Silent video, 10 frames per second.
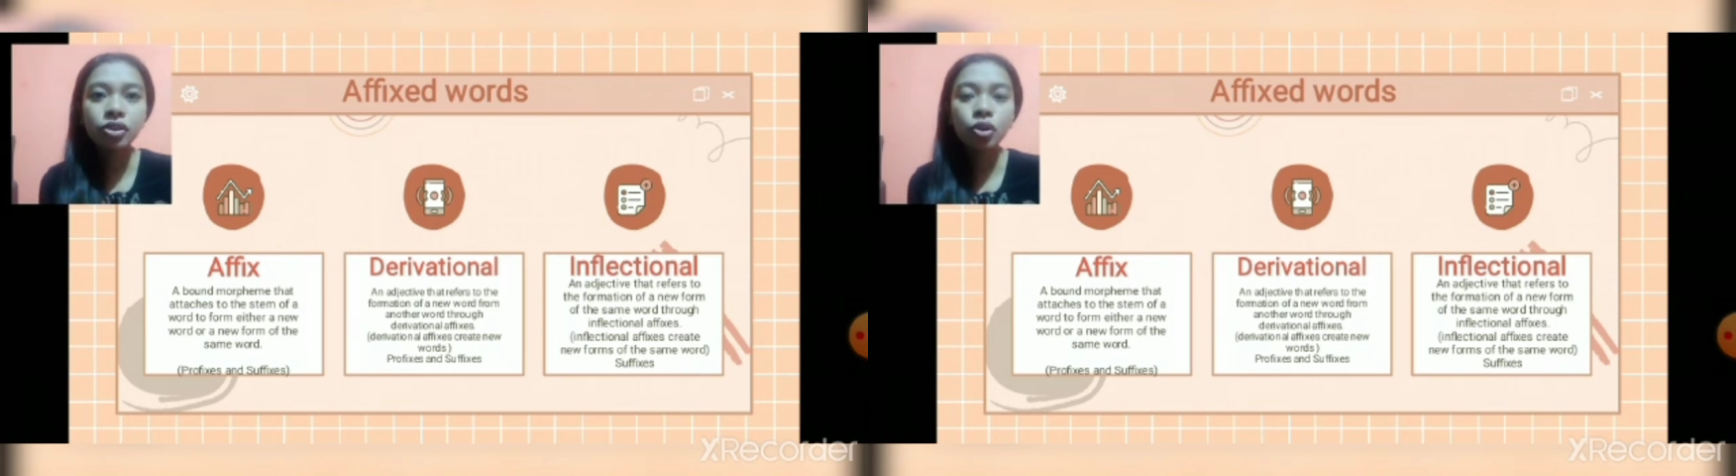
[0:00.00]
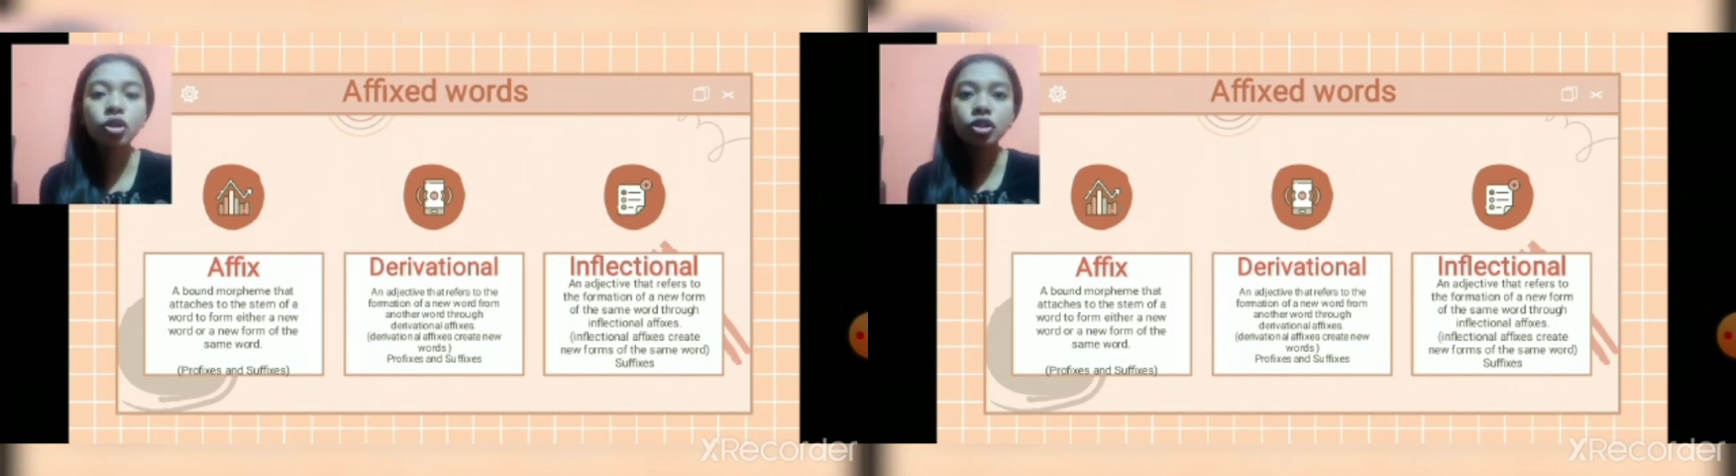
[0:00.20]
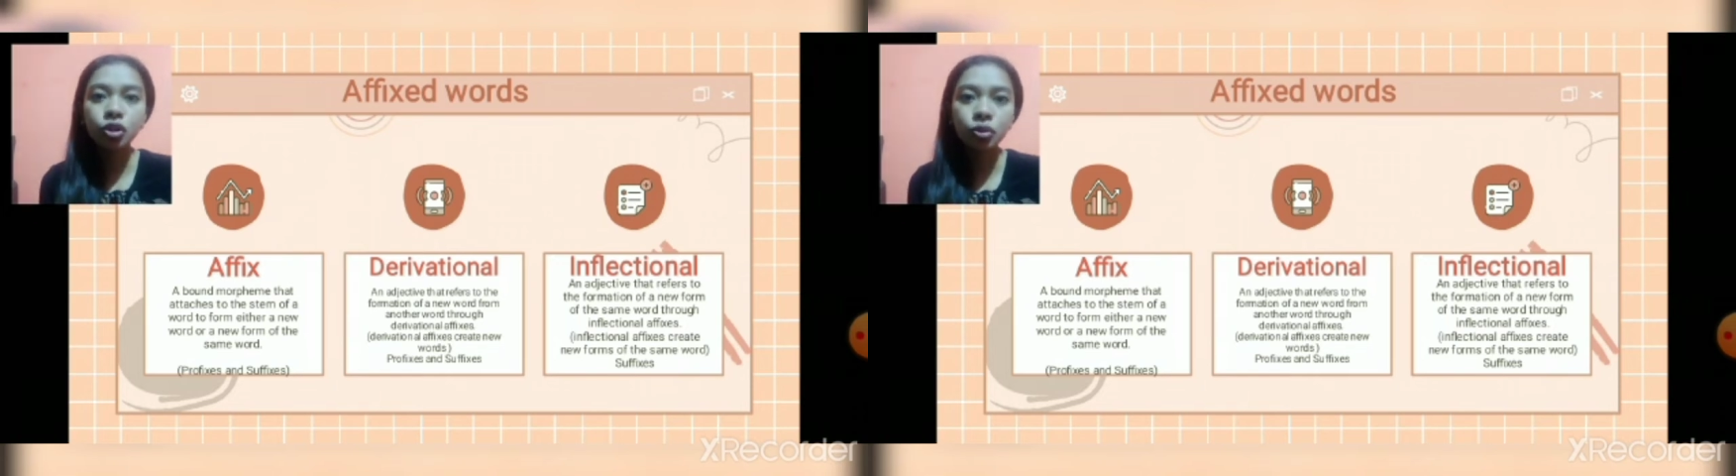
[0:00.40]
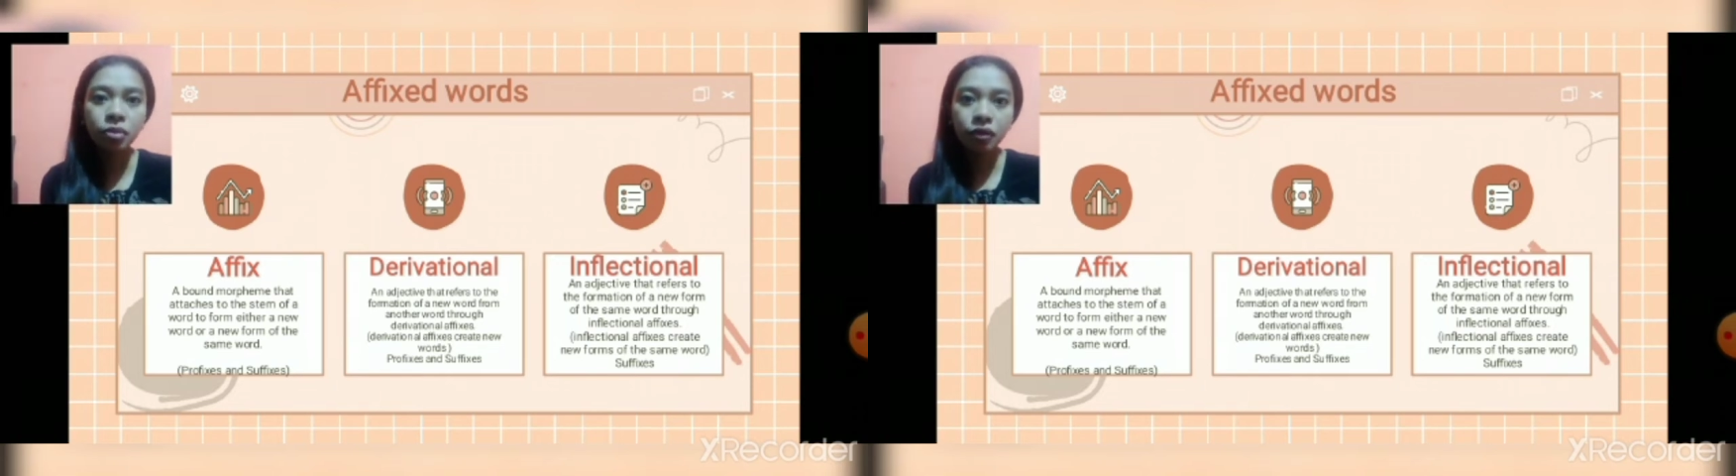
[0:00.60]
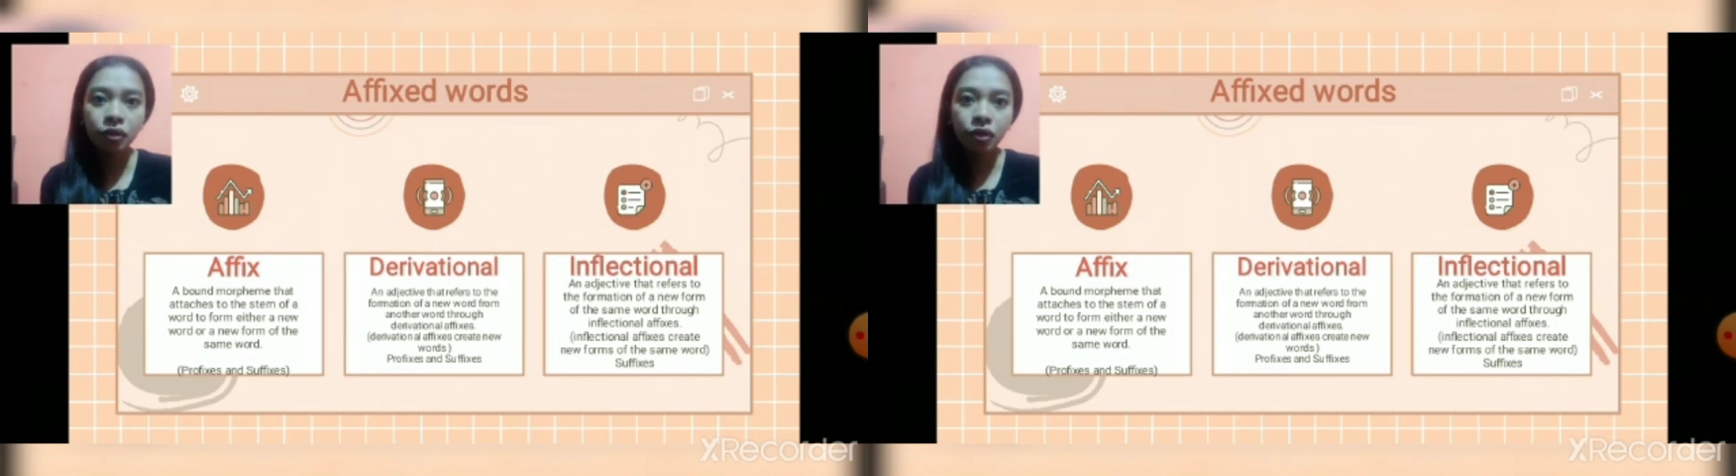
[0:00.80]
told you
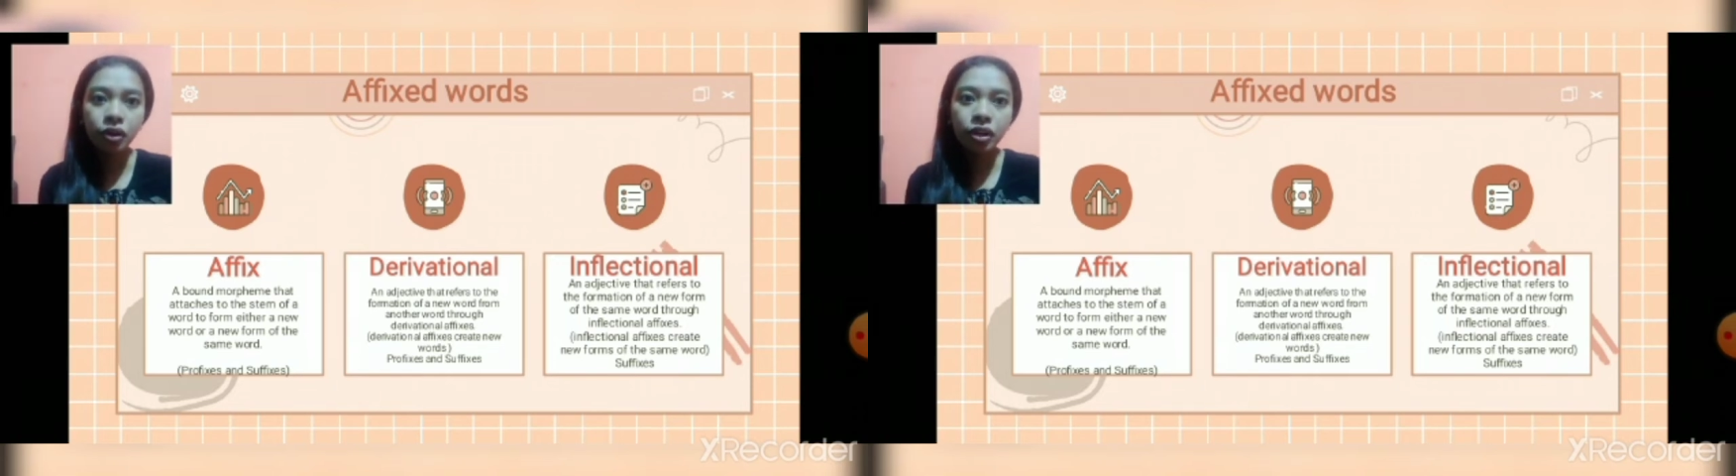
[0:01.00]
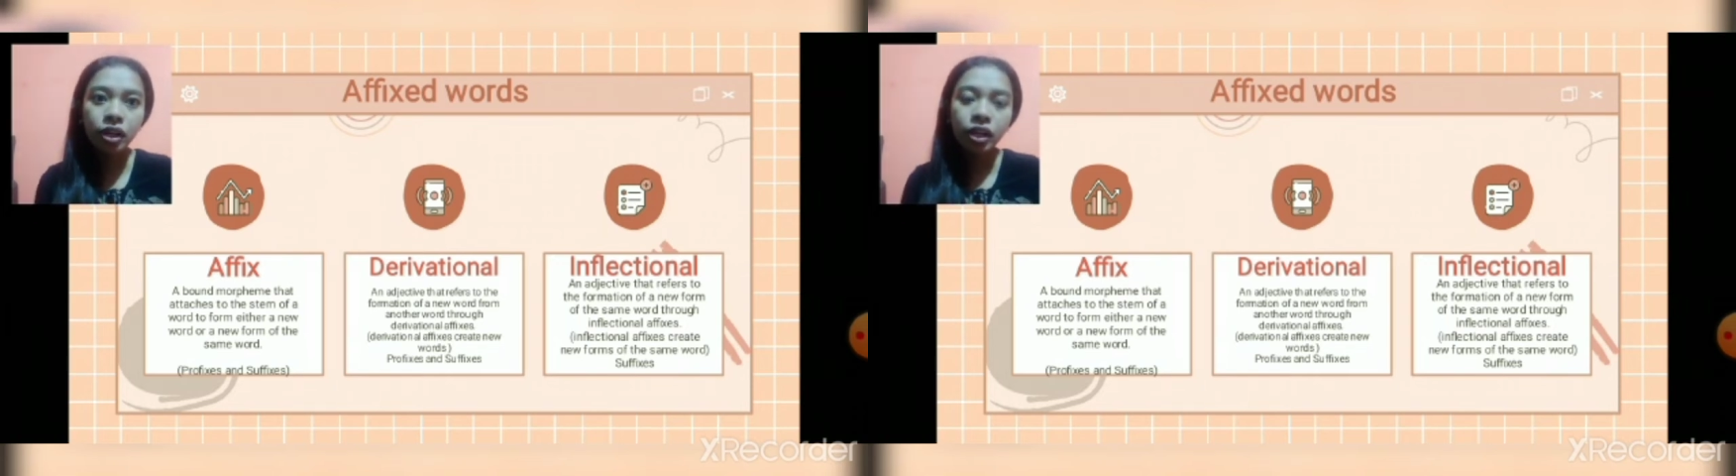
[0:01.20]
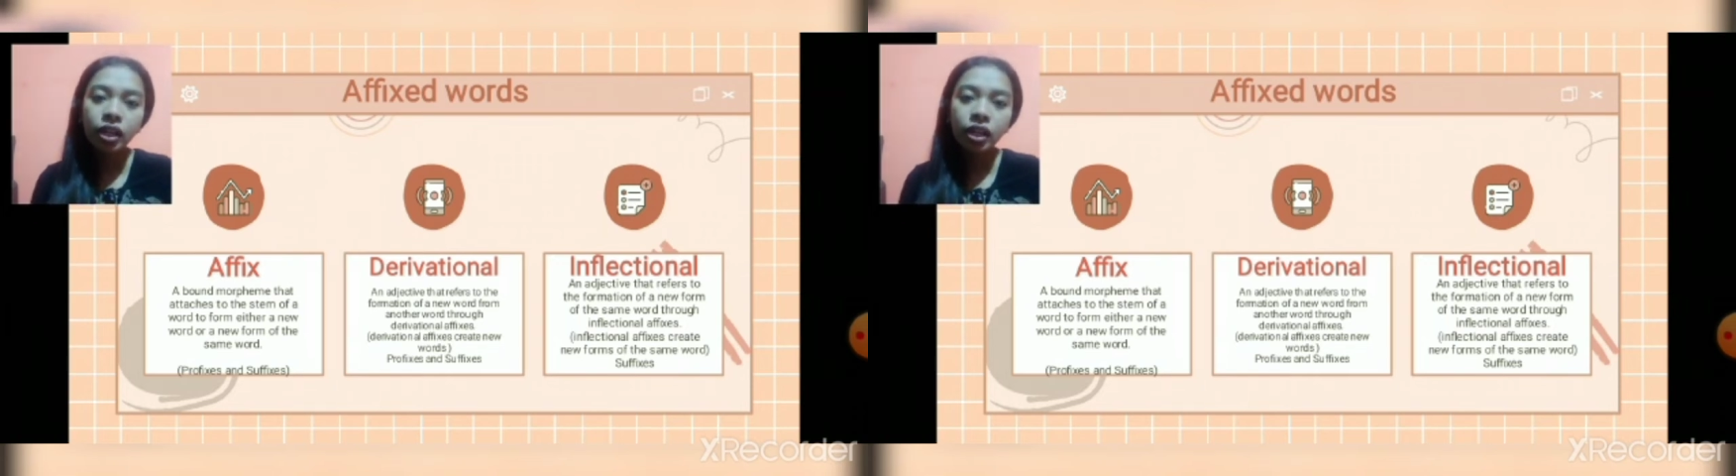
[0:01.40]
before,